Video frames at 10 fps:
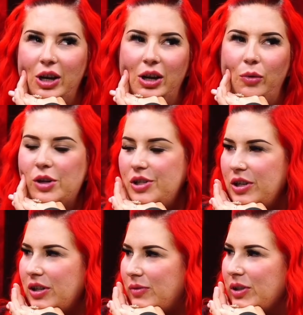What's
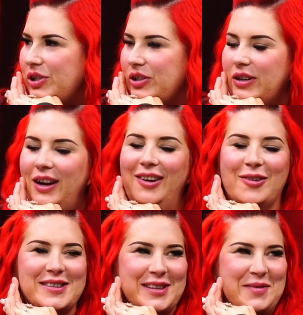your
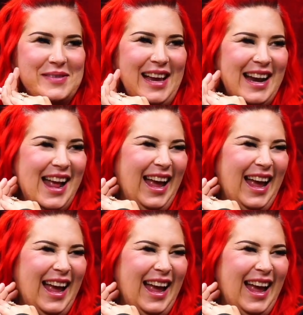horoscope sign?